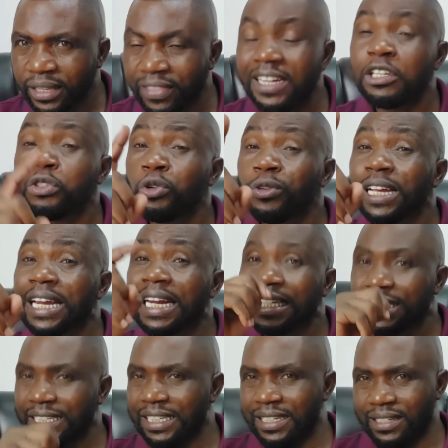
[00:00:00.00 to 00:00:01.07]
that is not
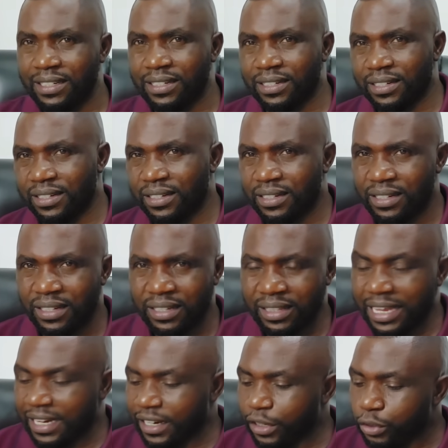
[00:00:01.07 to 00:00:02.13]
guaranteed
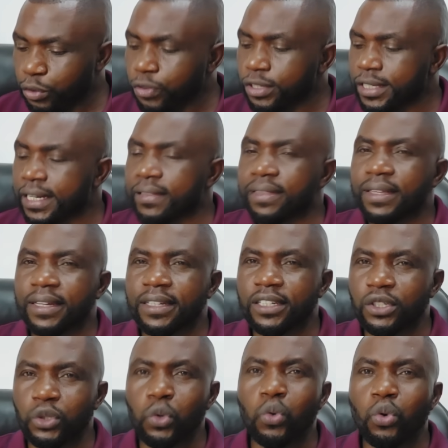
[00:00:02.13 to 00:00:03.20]
that in
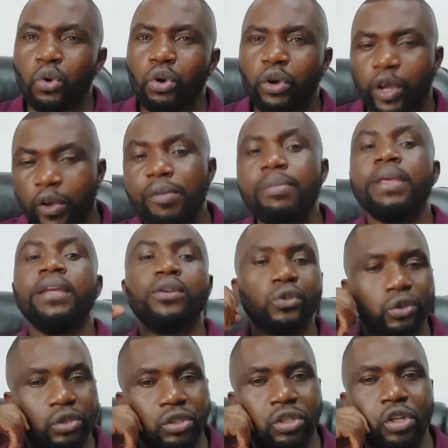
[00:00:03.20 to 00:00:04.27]
2032 he will be
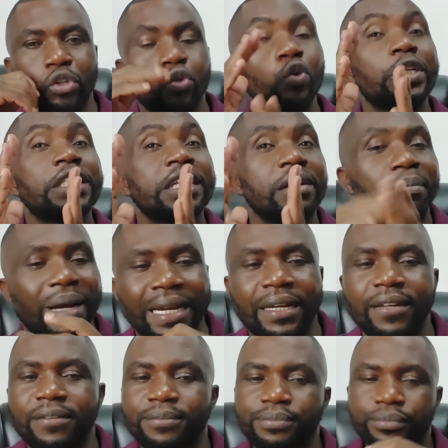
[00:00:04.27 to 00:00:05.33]
endorsed. So he's
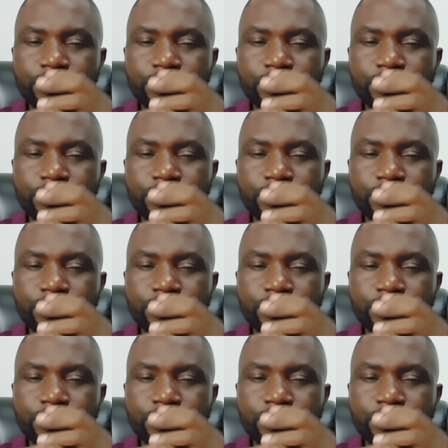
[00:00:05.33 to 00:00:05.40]
rebranding.